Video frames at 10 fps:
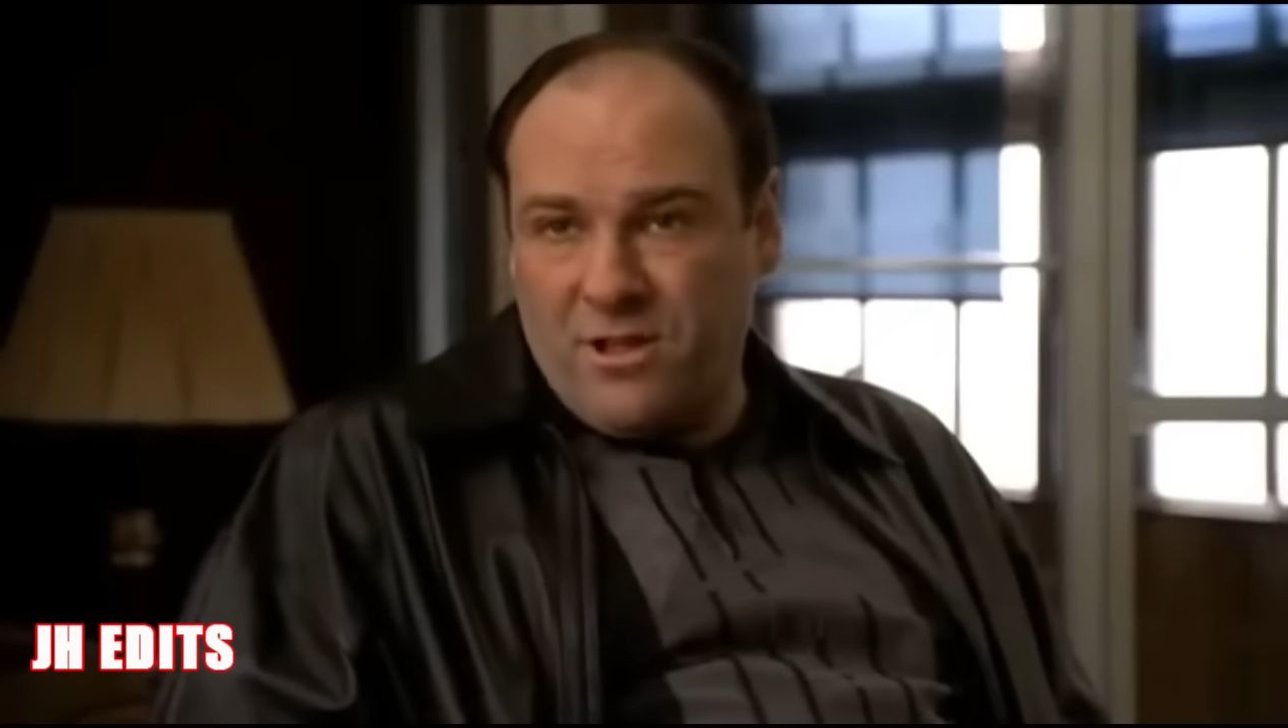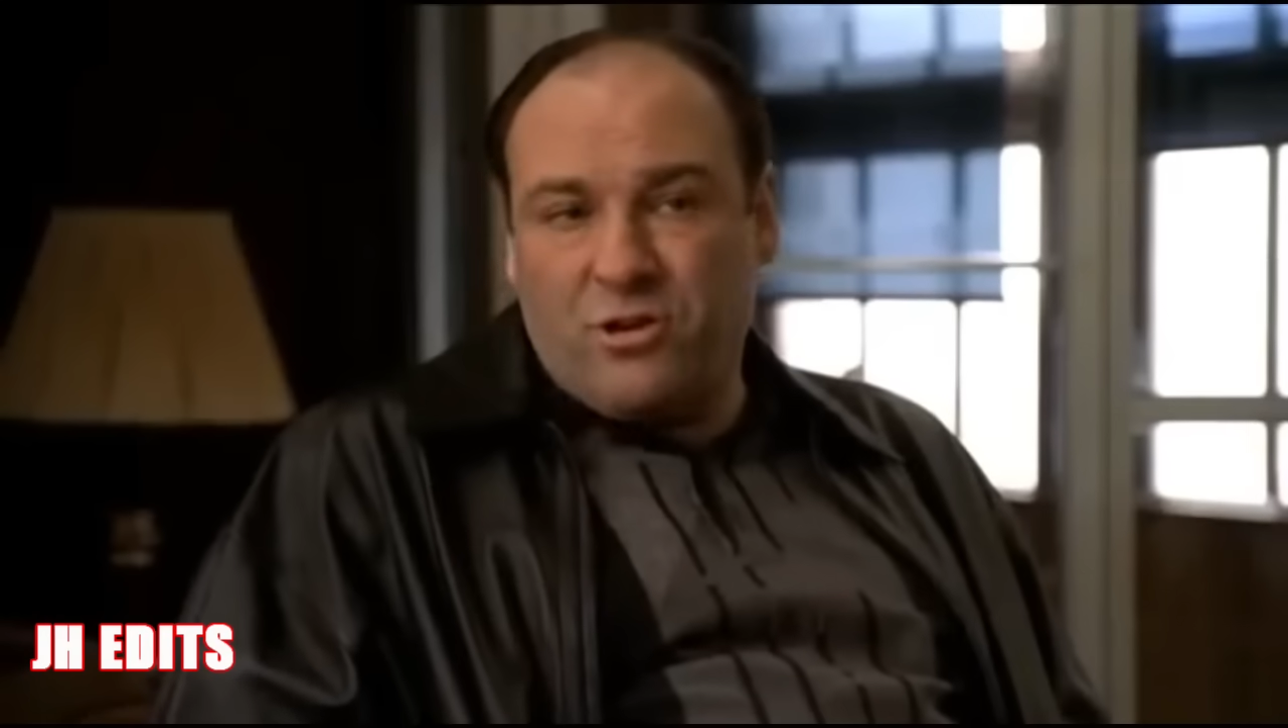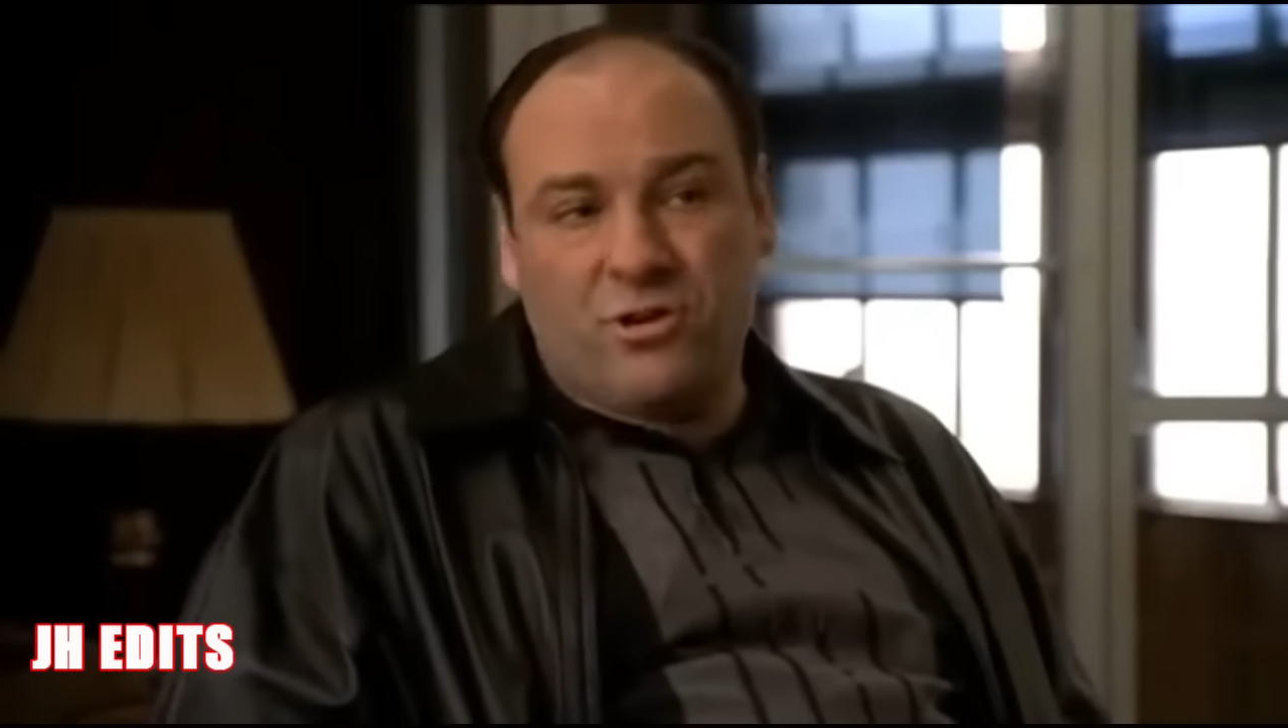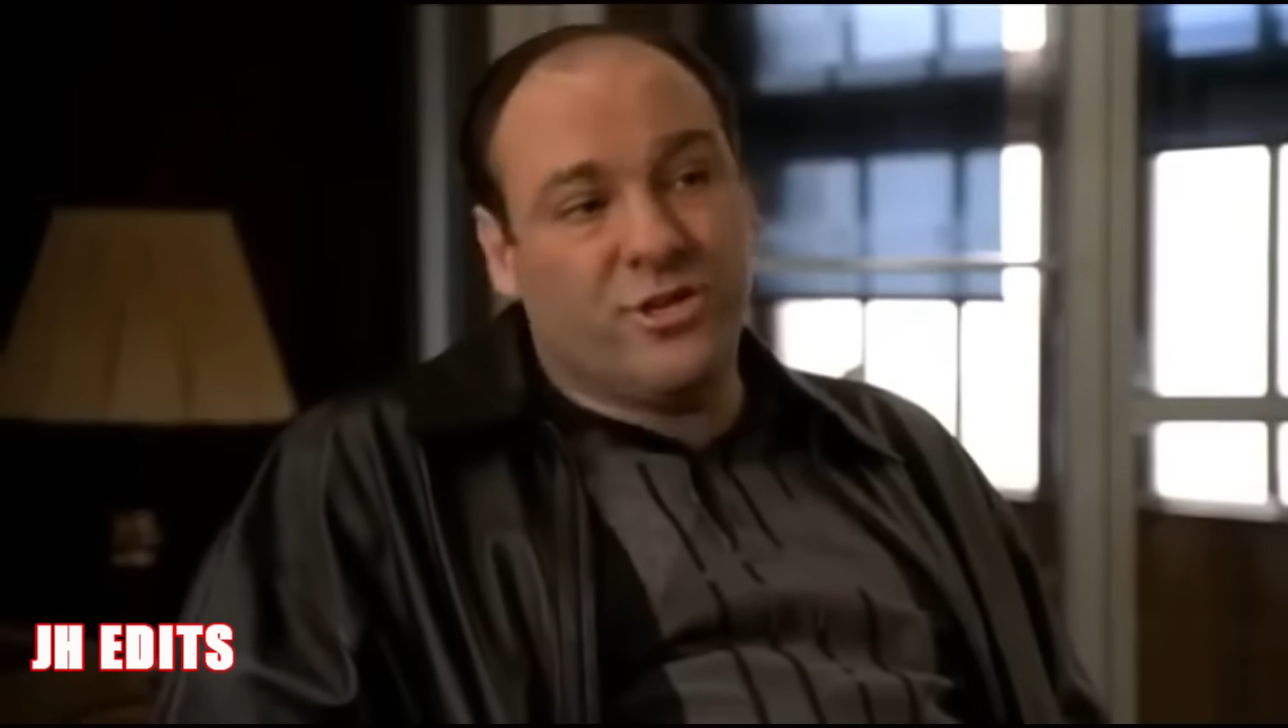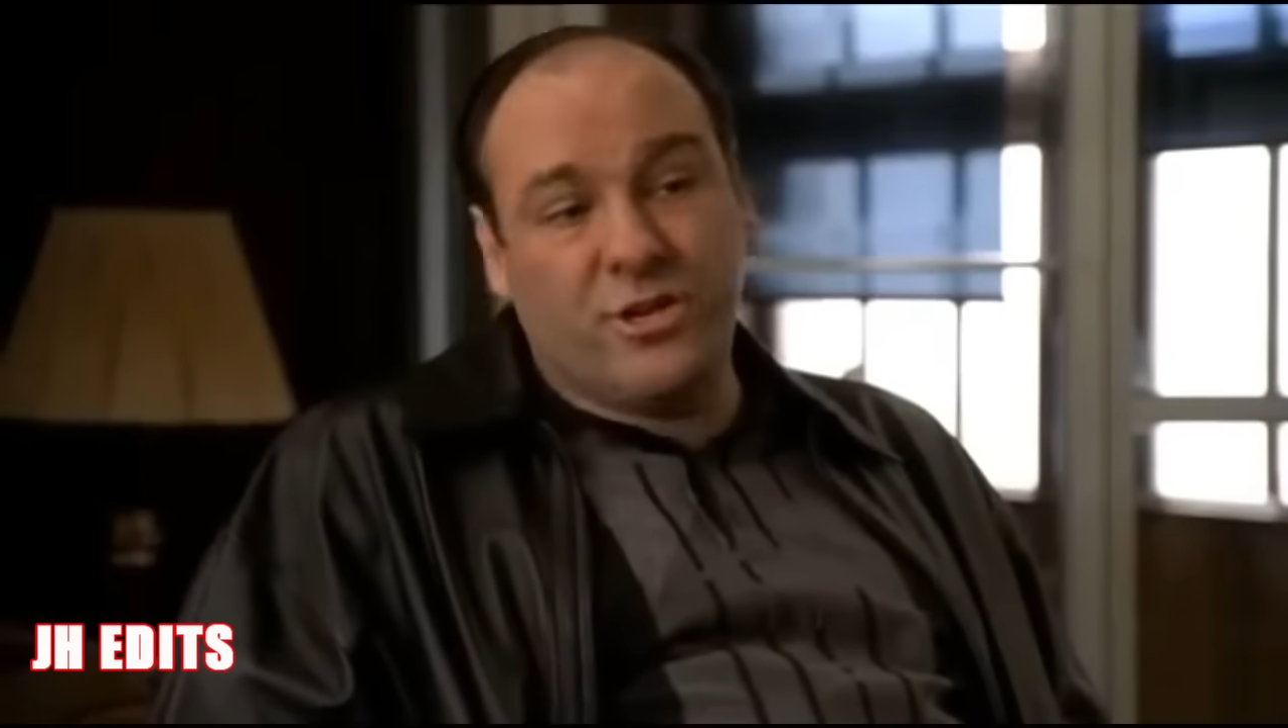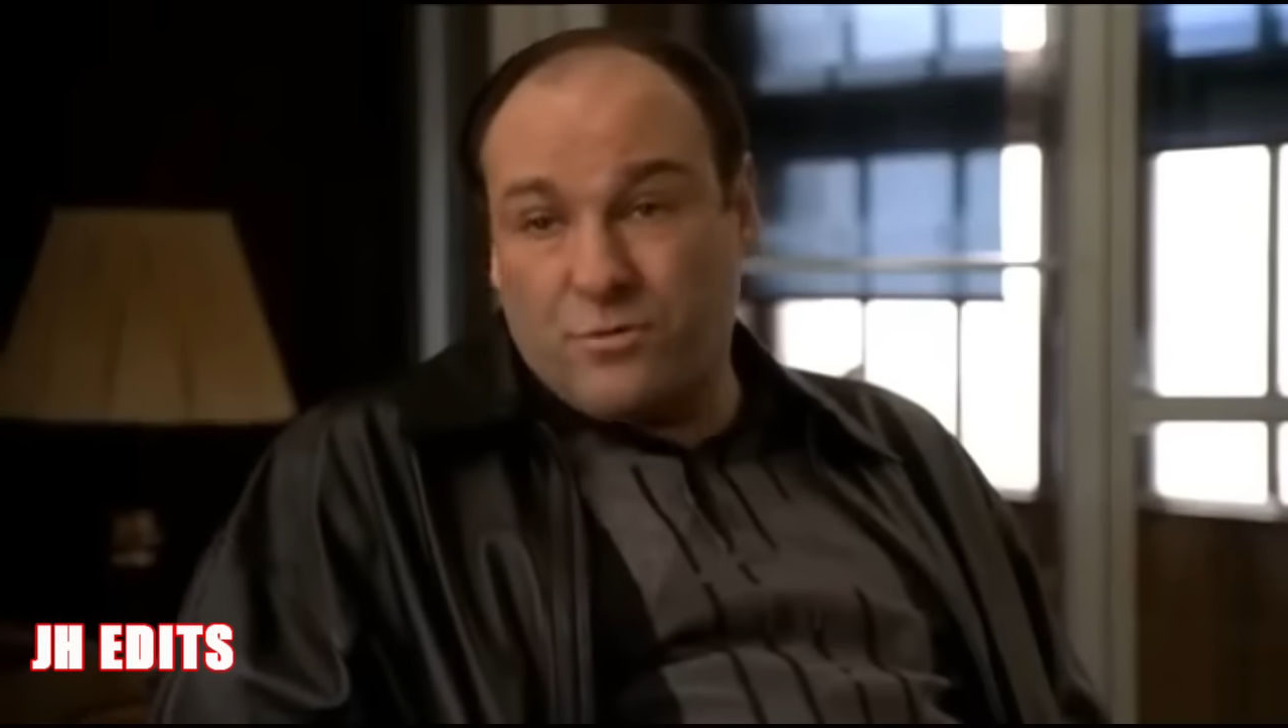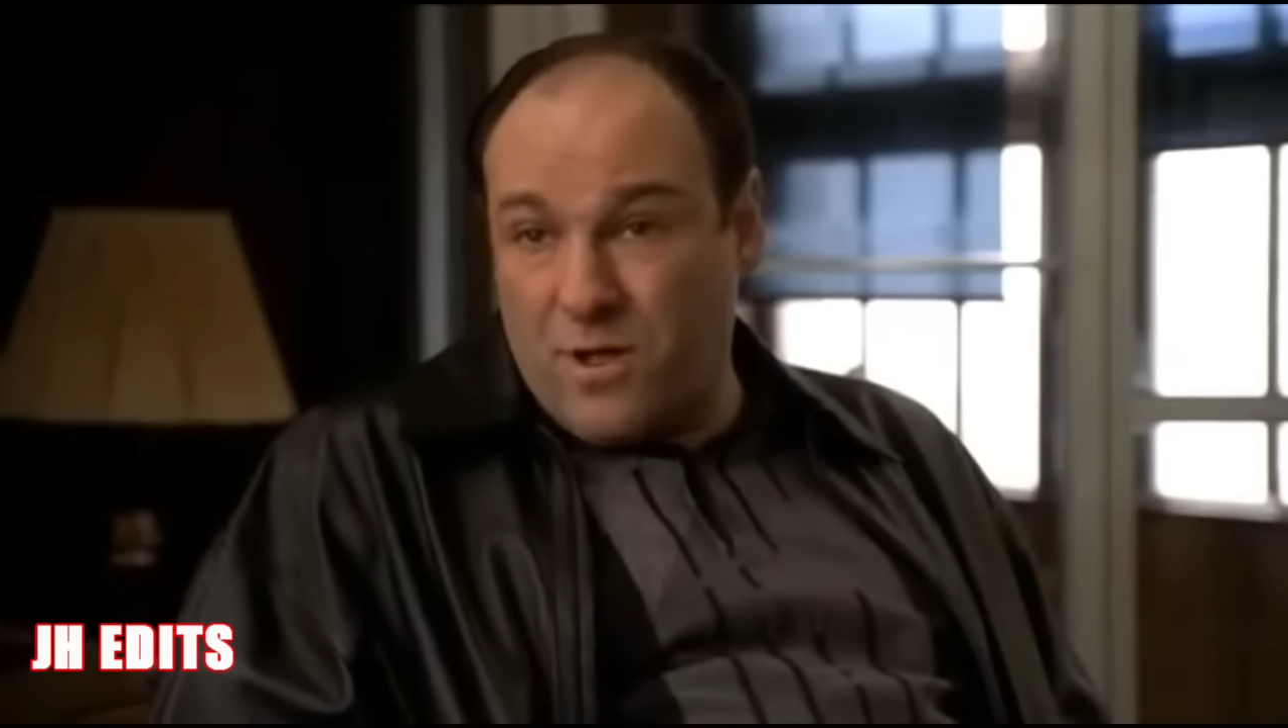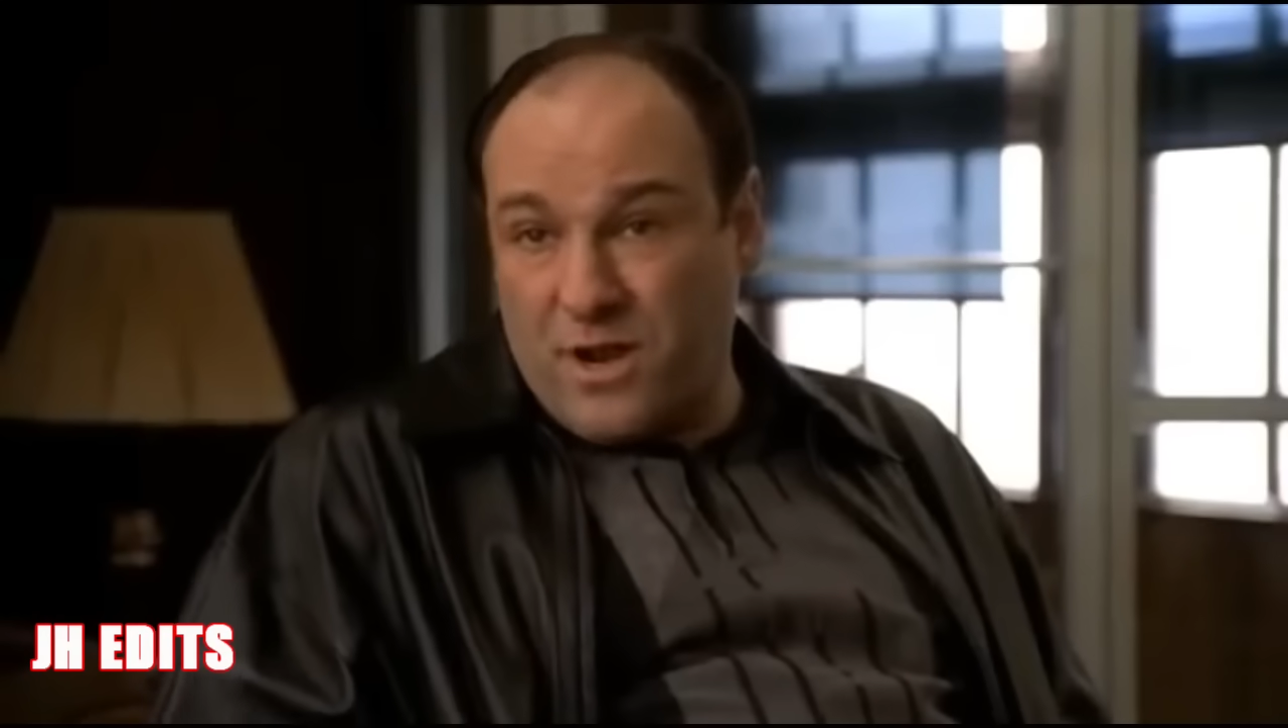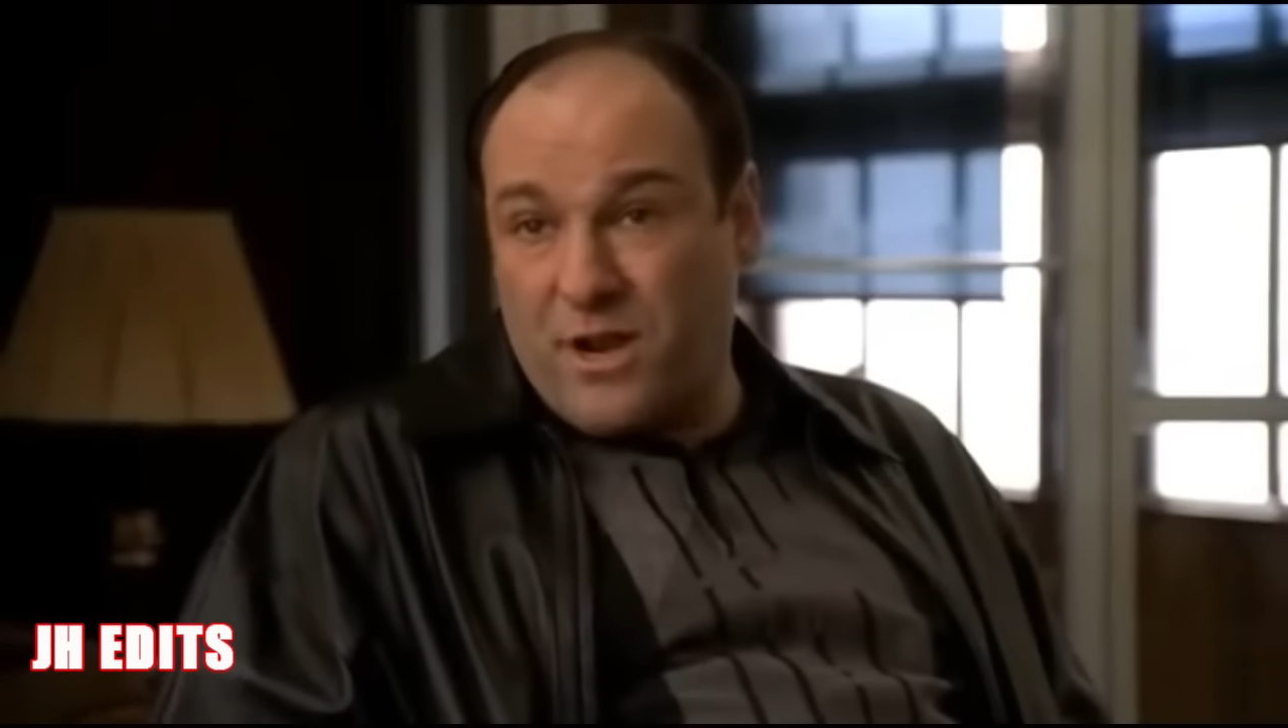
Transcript: Because he knows better